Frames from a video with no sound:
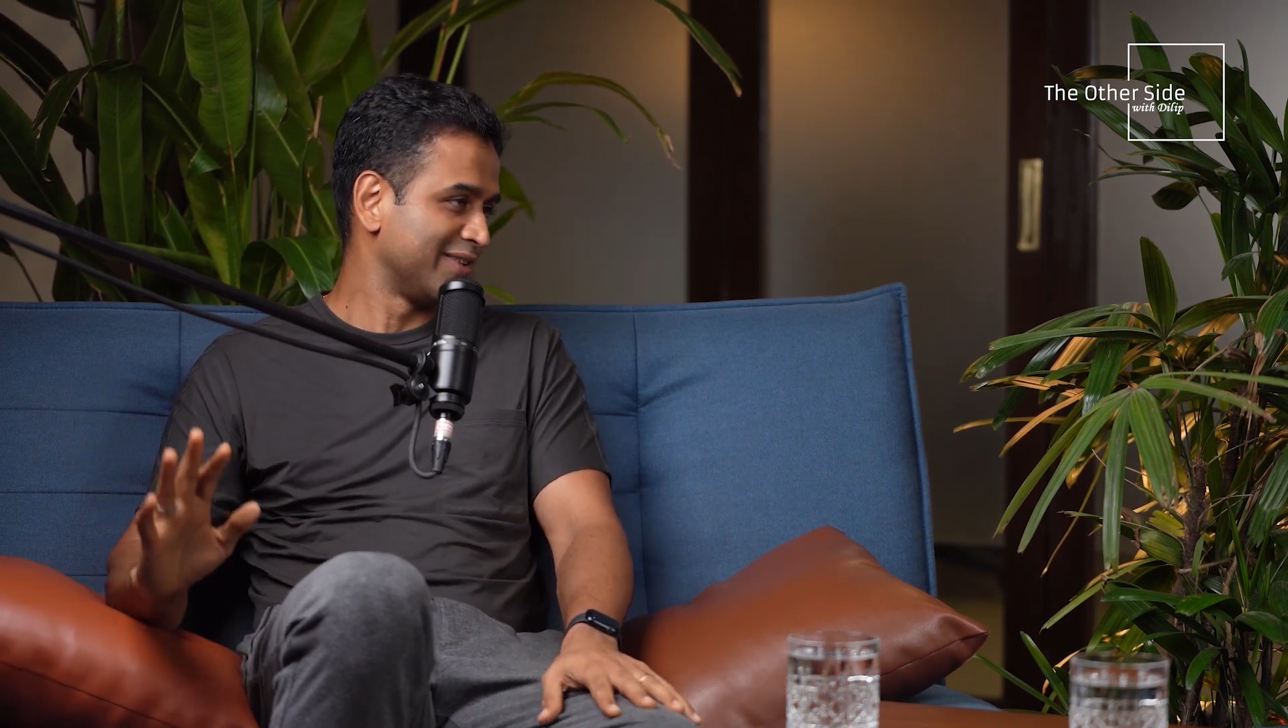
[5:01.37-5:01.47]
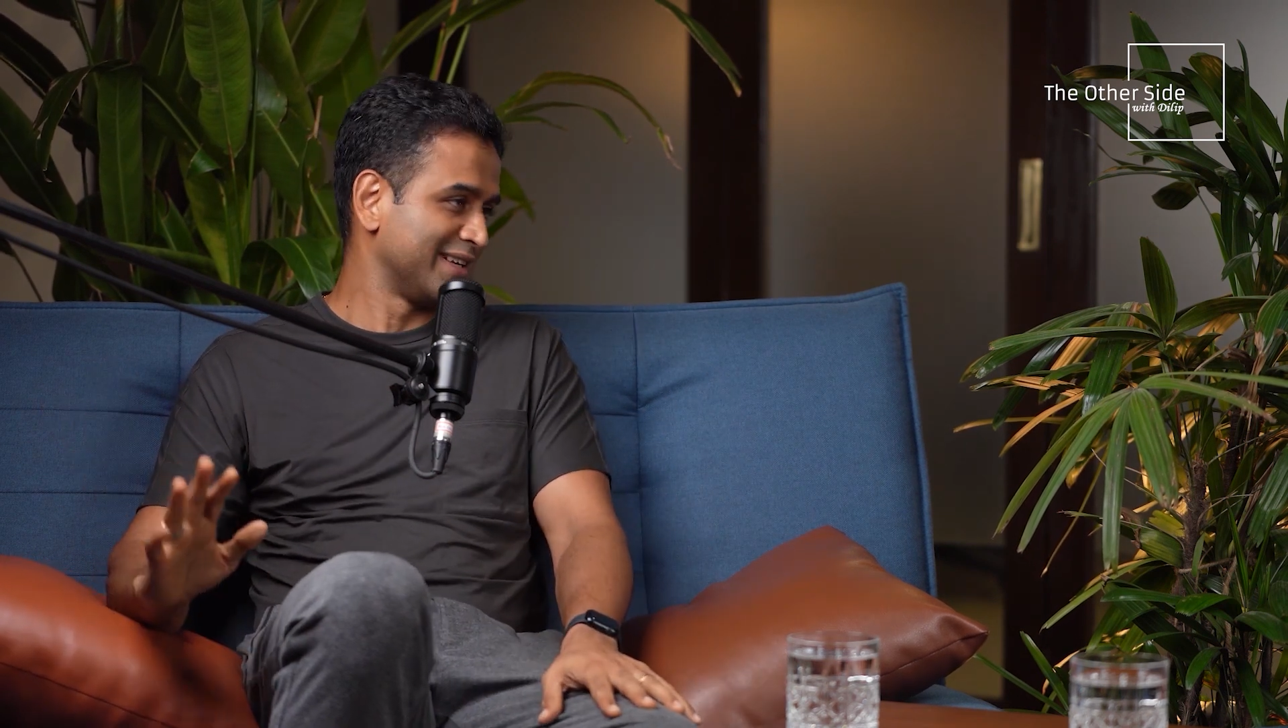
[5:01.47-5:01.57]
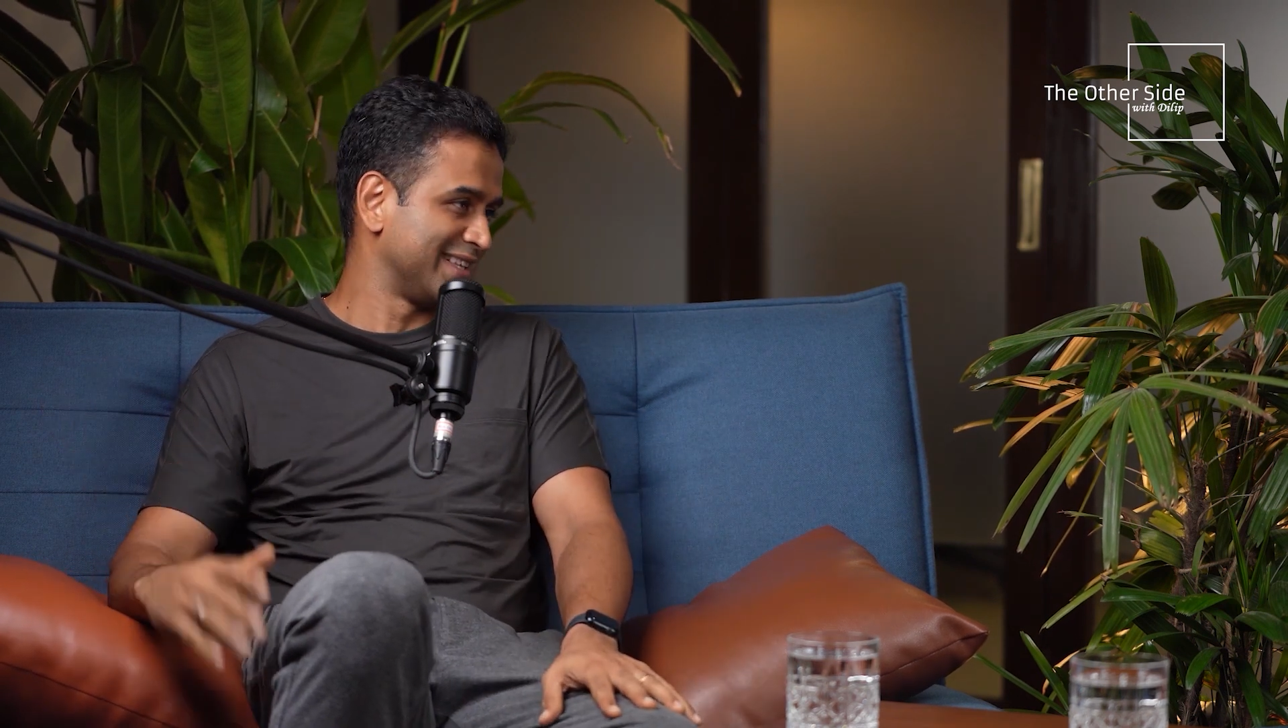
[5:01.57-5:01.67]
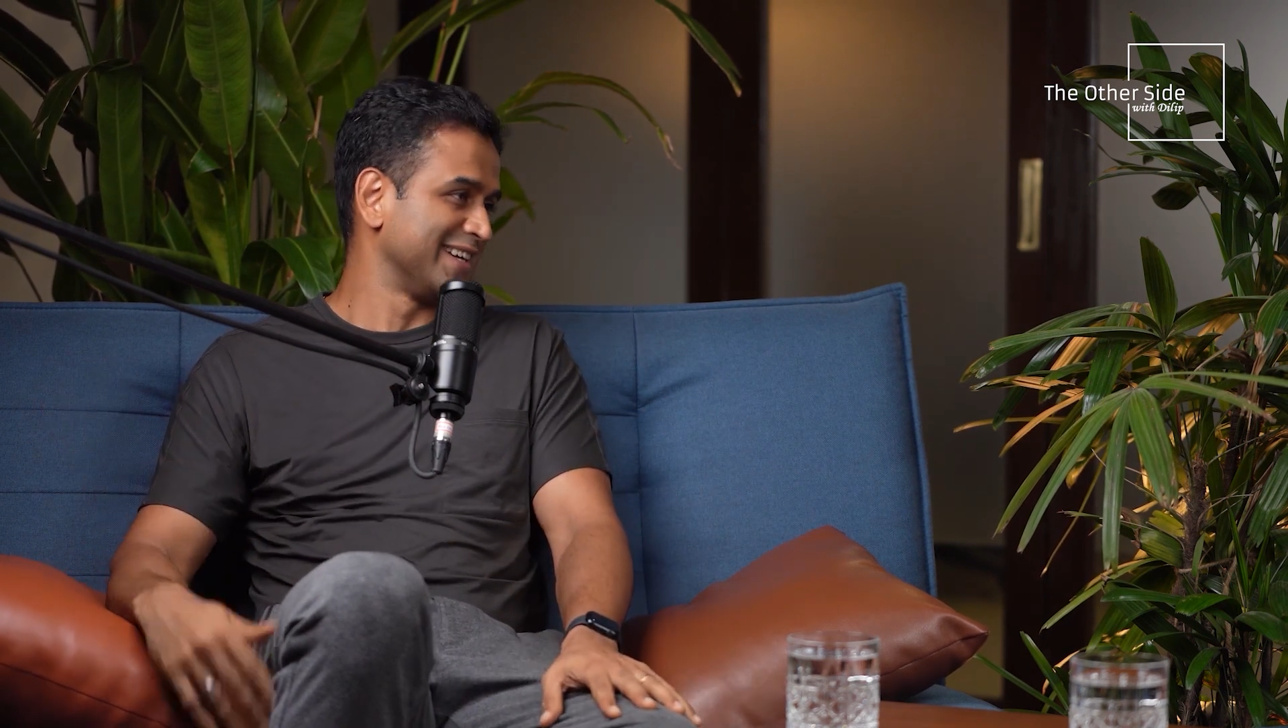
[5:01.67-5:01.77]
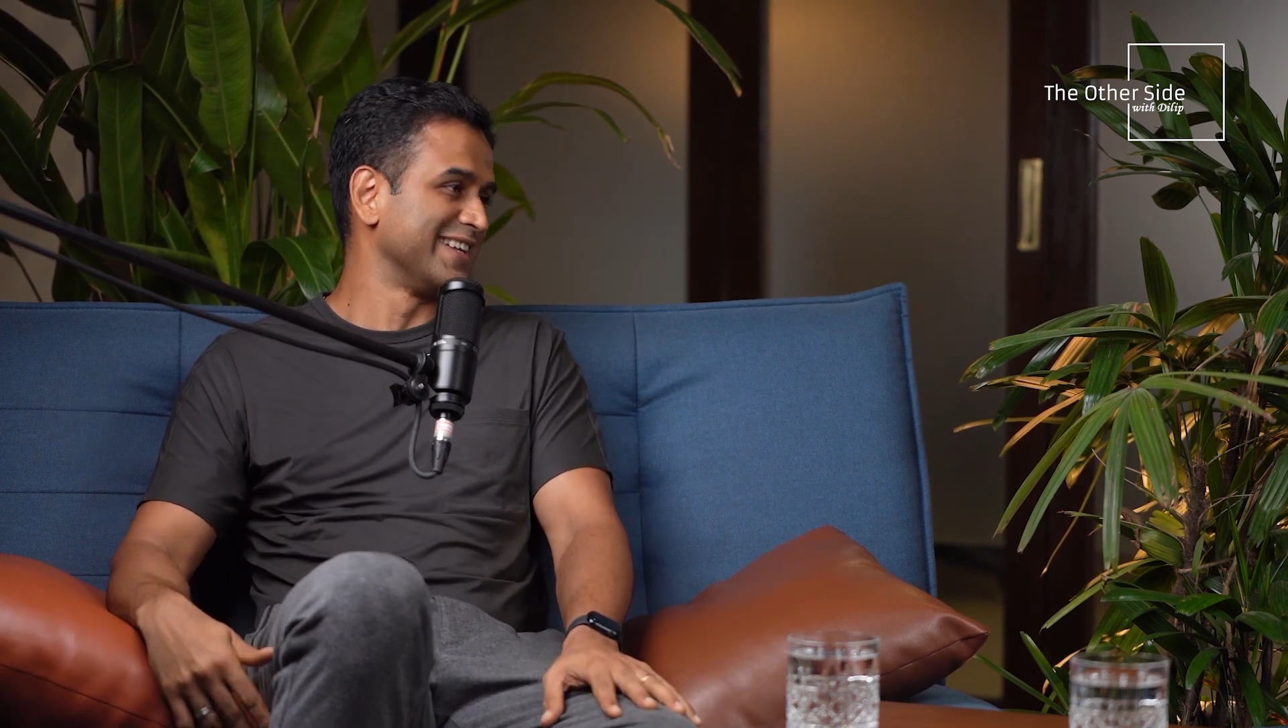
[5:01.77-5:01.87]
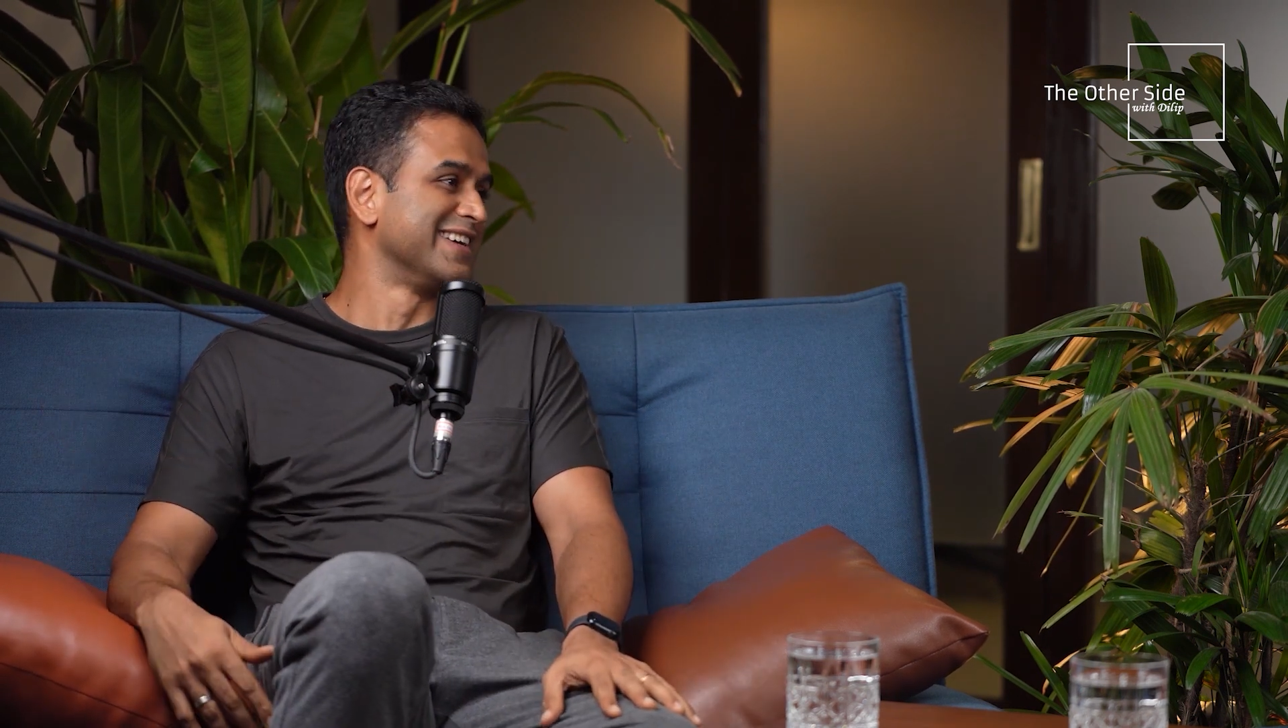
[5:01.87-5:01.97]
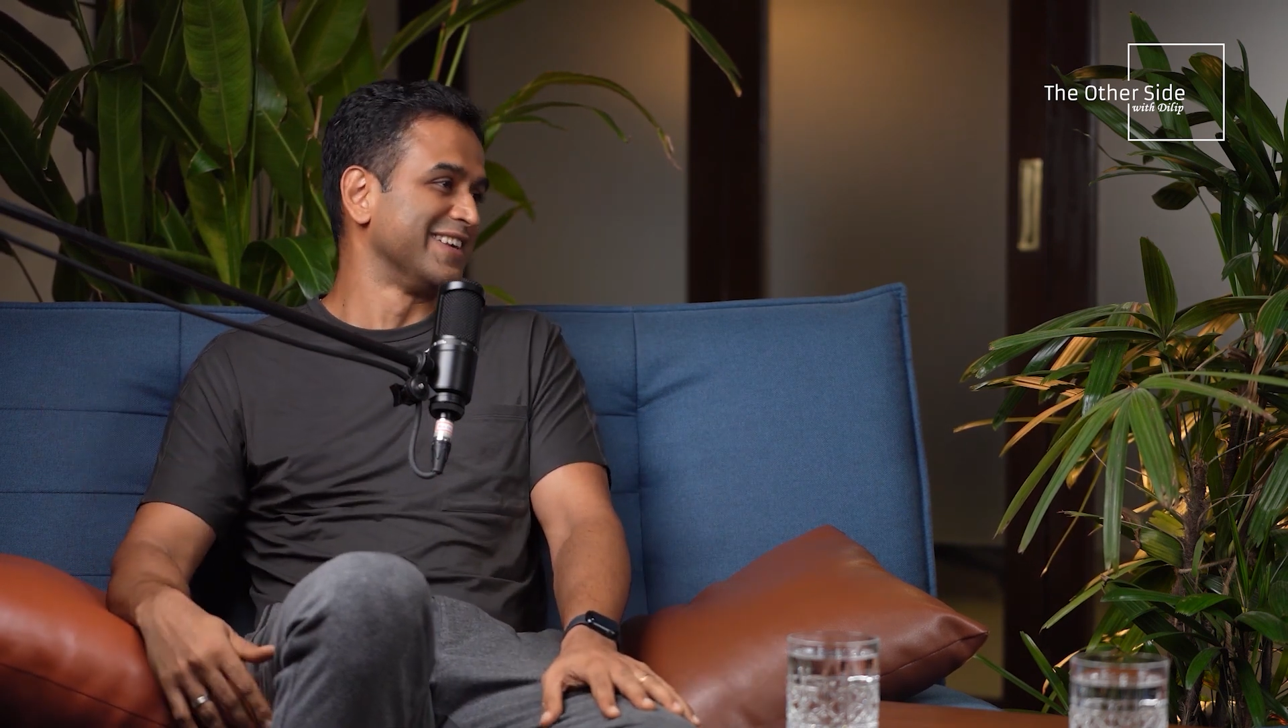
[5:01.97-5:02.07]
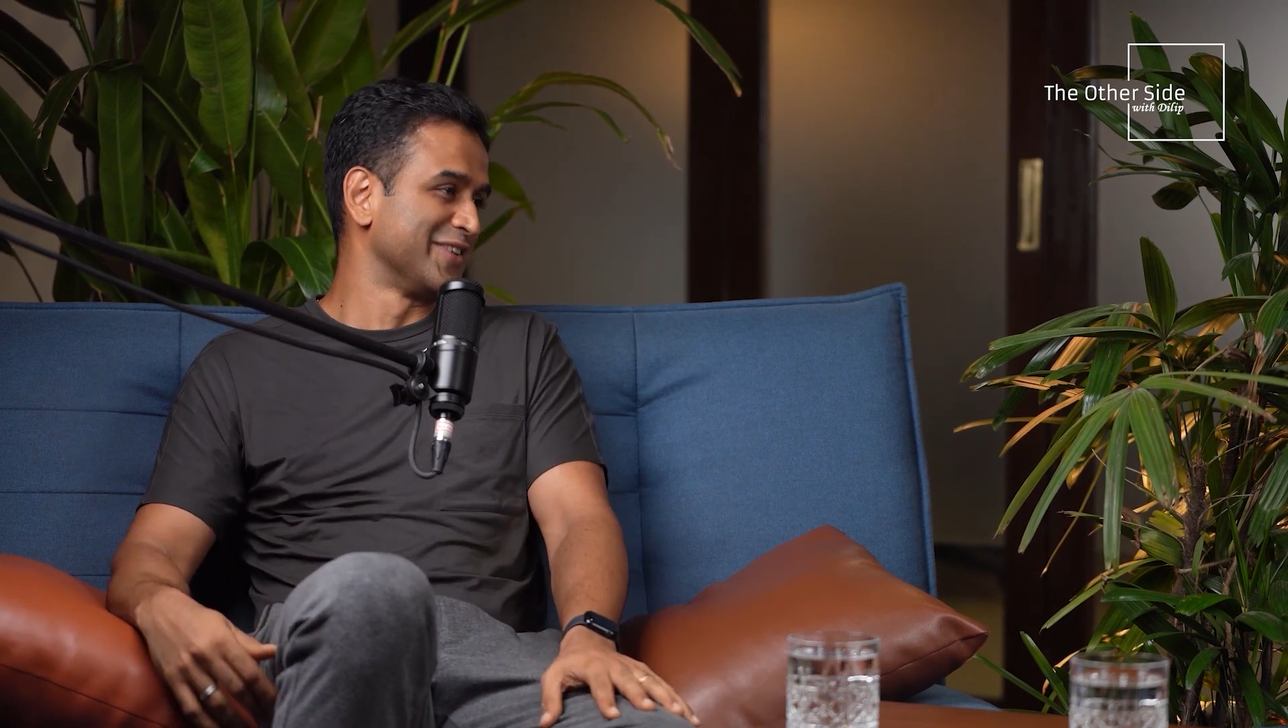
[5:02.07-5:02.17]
if anything.